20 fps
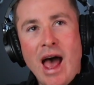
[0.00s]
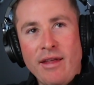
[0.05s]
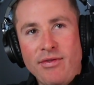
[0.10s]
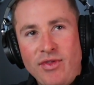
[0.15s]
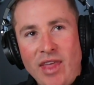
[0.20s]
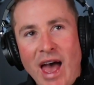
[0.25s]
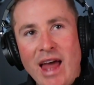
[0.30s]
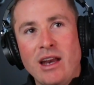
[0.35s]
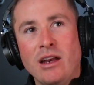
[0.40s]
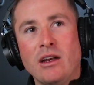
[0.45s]

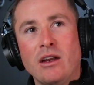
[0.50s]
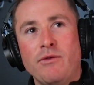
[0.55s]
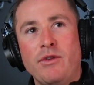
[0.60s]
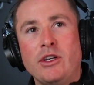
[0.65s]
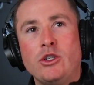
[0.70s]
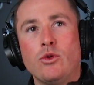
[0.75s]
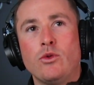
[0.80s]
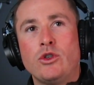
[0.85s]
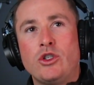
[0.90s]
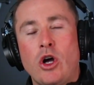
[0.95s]
at that
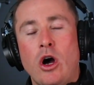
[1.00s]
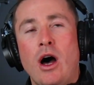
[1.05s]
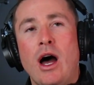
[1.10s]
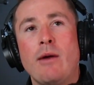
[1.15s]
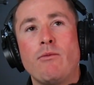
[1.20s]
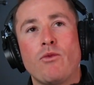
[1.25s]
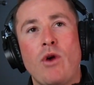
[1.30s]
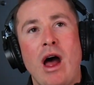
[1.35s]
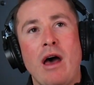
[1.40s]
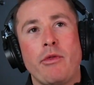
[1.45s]
individual
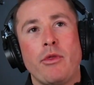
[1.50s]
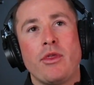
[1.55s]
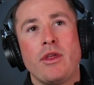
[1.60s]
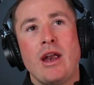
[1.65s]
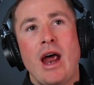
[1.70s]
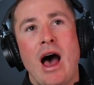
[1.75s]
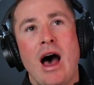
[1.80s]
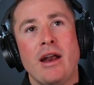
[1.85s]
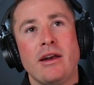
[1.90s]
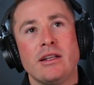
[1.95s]
time, rather
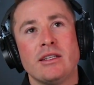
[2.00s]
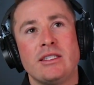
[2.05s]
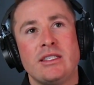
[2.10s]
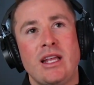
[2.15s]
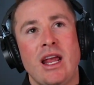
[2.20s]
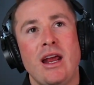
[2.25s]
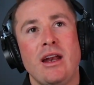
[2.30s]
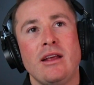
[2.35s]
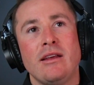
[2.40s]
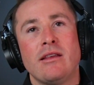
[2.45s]
than
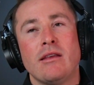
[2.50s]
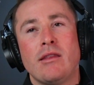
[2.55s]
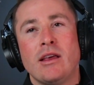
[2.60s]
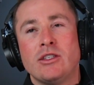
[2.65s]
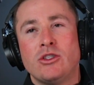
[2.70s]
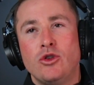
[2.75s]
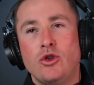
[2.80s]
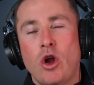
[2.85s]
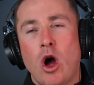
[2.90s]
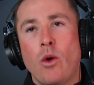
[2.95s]
understanding that
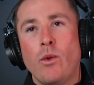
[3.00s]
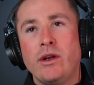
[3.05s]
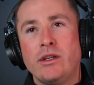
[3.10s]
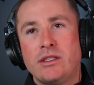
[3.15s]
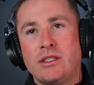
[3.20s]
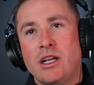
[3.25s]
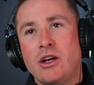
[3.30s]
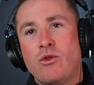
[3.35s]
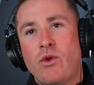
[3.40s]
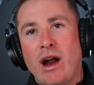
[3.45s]
there's no
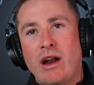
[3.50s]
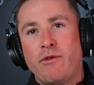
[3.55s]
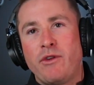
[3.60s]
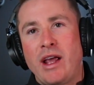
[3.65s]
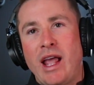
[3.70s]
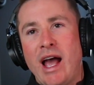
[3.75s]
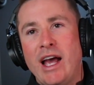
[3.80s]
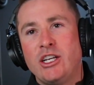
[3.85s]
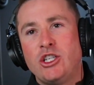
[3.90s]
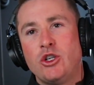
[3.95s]
instant
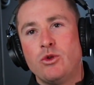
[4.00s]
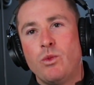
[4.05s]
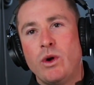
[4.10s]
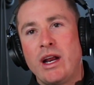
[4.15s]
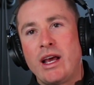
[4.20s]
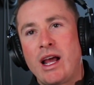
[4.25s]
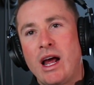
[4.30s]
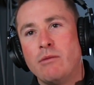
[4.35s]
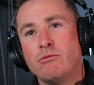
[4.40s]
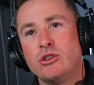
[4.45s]
gratification
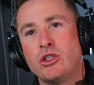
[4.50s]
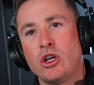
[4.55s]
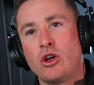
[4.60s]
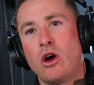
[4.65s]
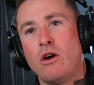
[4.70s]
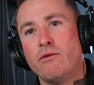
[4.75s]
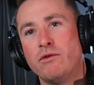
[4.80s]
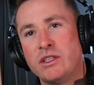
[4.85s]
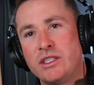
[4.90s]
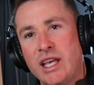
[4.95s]
when it comes to
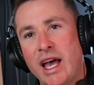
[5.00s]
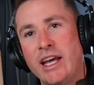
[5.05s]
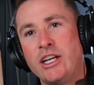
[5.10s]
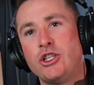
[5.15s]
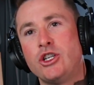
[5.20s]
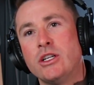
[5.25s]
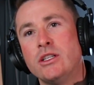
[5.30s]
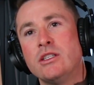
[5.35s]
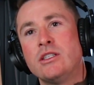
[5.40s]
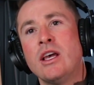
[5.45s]

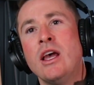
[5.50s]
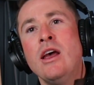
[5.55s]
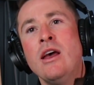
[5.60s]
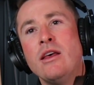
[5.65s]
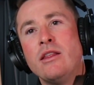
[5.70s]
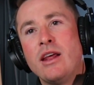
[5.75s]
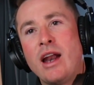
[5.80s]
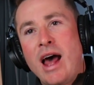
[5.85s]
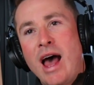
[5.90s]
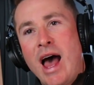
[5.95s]
conversations
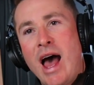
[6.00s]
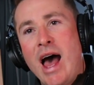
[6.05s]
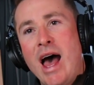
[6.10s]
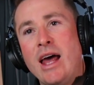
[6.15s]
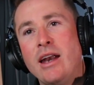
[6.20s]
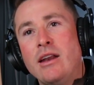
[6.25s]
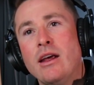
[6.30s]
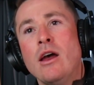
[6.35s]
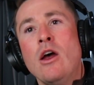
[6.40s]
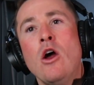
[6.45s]
that are
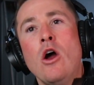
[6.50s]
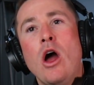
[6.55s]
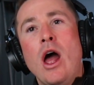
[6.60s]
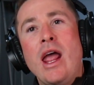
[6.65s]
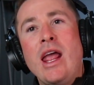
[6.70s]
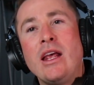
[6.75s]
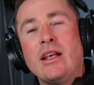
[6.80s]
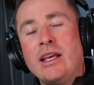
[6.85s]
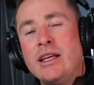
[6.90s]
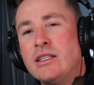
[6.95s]
had
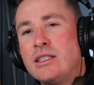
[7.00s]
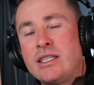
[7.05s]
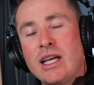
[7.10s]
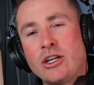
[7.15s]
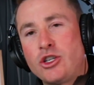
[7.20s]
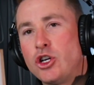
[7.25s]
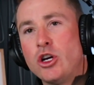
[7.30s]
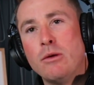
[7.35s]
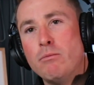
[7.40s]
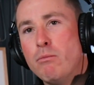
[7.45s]
in
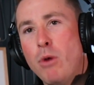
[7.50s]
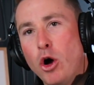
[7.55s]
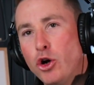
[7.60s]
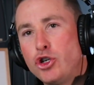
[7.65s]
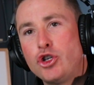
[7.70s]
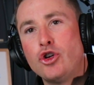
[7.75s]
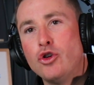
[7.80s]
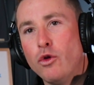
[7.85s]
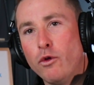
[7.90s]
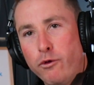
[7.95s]
such an
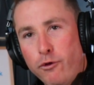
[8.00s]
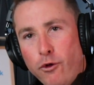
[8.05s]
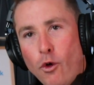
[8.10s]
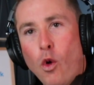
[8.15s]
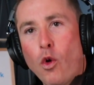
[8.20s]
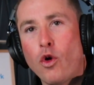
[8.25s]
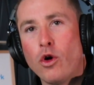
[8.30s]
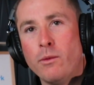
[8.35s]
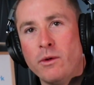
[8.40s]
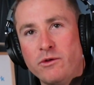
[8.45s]
emotional
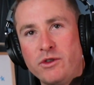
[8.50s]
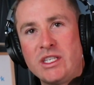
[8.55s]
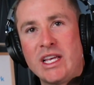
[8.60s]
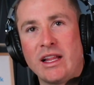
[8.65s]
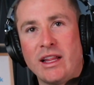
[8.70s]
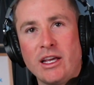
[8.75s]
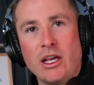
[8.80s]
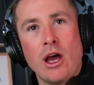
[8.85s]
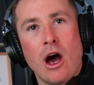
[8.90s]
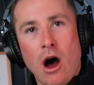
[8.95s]
forum of
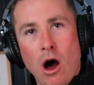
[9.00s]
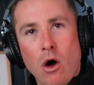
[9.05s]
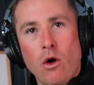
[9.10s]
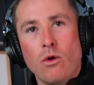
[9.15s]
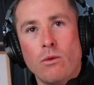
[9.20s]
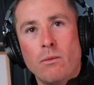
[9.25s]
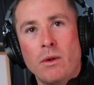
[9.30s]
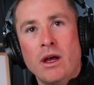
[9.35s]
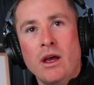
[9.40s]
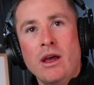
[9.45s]
selling your
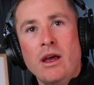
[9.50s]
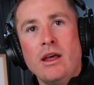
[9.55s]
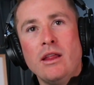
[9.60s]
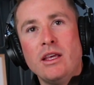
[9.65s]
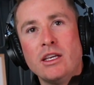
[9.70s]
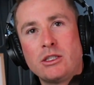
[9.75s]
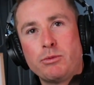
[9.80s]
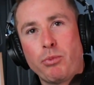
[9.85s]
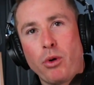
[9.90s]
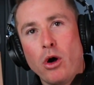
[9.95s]
home.
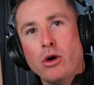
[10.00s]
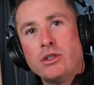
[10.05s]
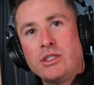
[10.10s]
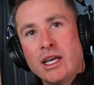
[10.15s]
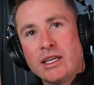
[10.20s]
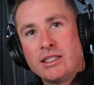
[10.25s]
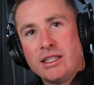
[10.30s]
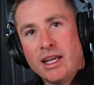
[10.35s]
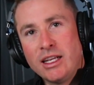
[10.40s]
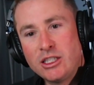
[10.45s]
This
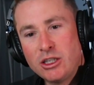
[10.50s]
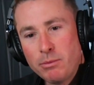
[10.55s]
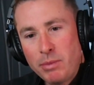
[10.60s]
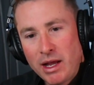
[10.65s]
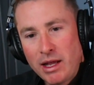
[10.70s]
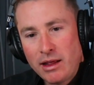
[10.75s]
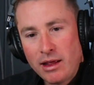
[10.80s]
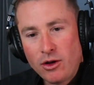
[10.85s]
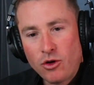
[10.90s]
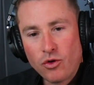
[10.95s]
process needs to
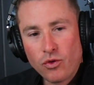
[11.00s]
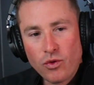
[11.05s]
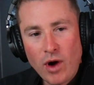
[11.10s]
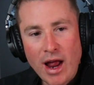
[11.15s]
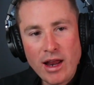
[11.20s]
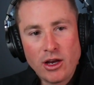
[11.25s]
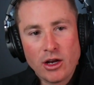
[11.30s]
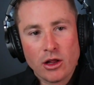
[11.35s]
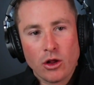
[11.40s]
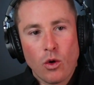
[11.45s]
be
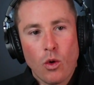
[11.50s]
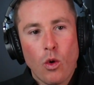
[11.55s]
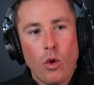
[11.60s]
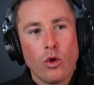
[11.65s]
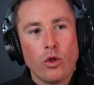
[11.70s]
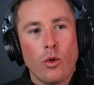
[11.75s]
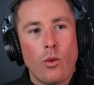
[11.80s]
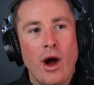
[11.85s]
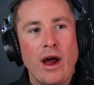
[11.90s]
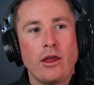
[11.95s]
granular
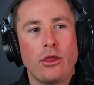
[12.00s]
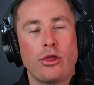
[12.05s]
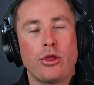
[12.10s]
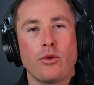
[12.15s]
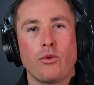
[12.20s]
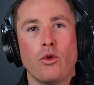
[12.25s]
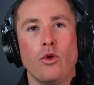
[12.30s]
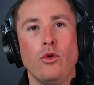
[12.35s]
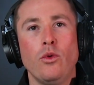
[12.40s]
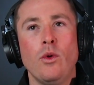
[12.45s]
all the way
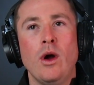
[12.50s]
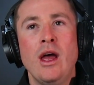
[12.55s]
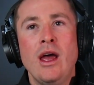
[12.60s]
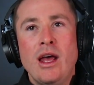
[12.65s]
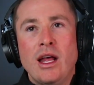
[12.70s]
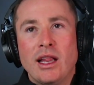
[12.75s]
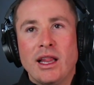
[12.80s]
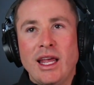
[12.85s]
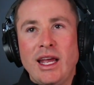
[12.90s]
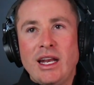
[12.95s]
through,
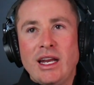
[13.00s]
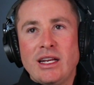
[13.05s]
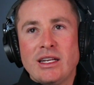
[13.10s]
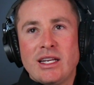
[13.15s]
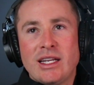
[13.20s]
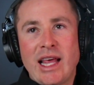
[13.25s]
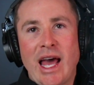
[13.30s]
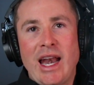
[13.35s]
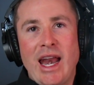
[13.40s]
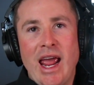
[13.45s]
leading
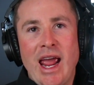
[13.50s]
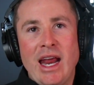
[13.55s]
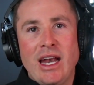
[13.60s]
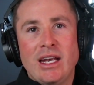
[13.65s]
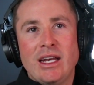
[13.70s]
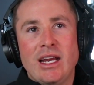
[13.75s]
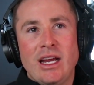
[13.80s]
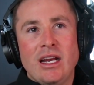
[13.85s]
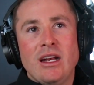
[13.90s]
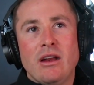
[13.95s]
to that
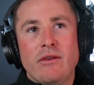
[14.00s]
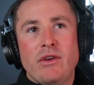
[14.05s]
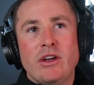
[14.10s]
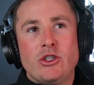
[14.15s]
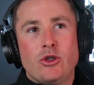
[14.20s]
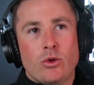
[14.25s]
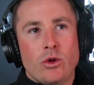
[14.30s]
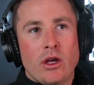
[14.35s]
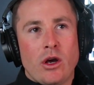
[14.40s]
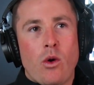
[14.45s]
end
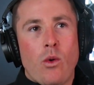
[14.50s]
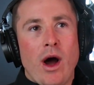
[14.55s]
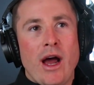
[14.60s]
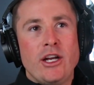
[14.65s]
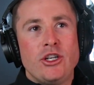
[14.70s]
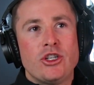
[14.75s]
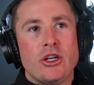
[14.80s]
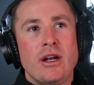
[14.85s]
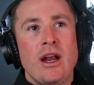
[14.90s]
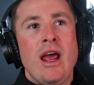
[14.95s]
individual
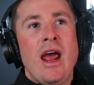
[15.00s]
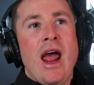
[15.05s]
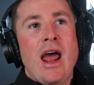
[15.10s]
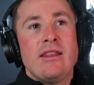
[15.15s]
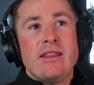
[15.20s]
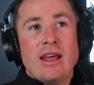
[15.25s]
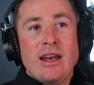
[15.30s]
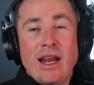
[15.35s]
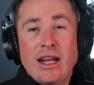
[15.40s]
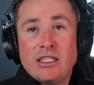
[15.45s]
equation.
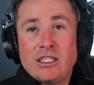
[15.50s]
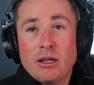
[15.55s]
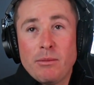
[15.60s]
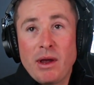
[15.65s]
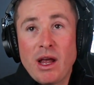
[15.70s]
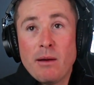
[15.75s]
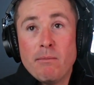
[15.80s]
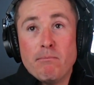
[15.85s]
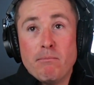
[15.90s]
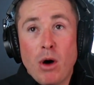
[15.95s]
And there needs to
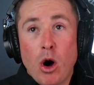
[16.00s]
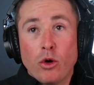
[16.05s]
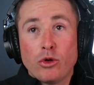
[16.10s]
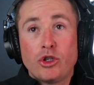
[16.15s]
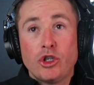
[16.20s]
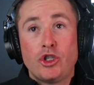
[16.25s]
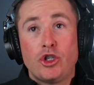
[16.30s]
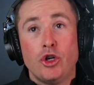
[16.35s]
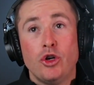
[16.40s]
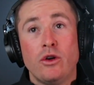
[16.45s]
be a
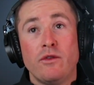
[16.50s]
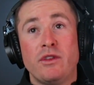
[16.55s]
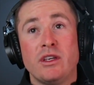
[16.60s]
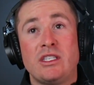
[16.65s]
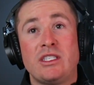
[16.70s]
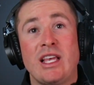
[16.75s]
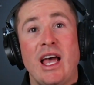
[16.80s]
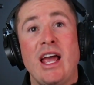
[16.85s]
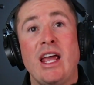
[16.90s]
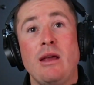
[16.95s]
multitude of
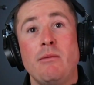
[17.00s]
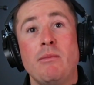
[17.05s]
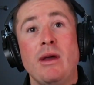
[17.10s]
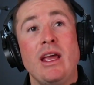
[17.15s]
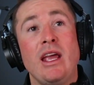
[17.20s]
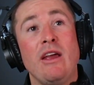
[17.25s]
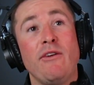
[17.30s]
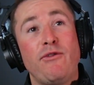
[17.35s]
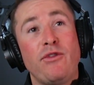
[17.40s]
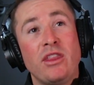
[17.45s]
the same
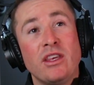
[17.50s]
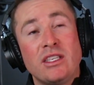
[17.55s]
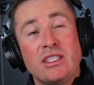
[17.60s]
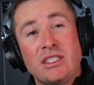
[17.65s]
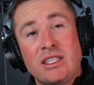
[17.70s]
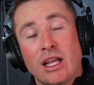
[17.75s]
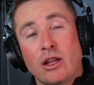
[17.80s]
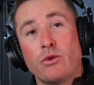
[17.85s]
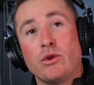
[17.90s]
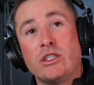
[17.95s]
if the
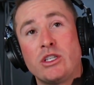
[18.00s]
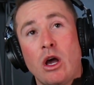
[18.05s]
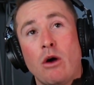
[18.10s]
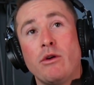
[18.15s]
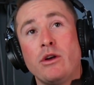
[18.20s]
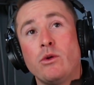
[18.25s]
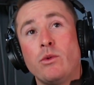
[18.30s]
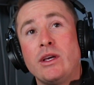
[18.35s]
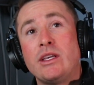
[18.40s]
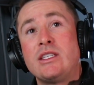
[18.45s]
seller is
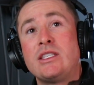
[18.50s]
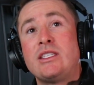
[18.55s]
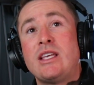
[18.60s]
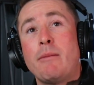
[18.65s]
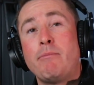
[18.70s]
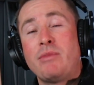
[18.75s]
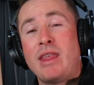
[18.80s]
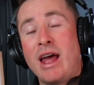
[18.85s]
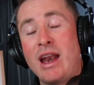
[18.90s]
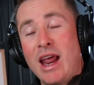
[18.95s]
going to
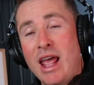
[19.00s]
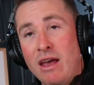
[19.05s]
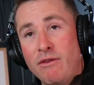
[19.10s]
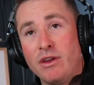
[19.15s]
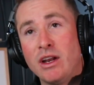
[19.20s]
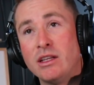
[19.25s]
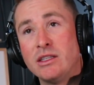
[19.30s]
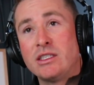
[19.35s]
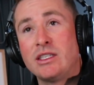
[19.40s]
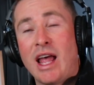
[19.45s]
accept that
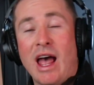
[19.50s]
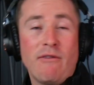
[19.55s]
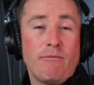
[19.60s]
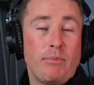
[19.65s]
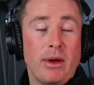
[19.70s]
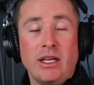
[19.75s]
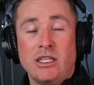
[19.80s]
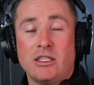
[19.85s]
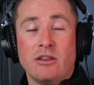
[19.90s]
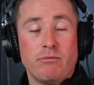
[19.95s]
evidence to
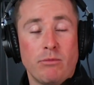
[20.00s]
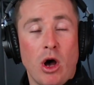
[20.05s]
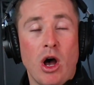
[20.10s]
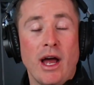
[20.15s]
have peace of